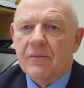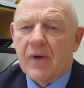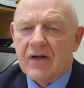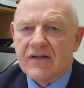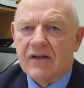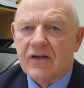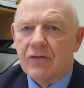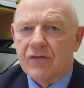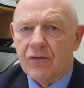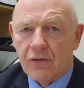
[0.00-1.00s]
person,
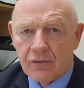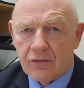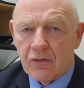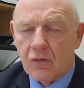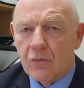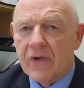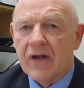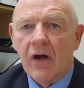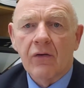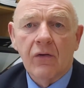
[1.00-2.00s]
the other owner who may
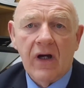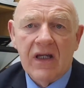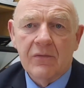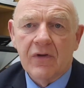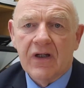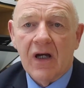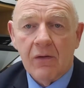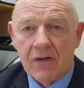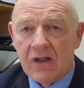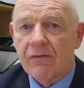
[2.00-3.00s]
not owe any money, how
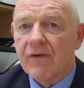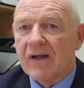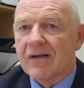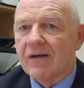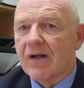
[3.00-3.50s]
are they affected,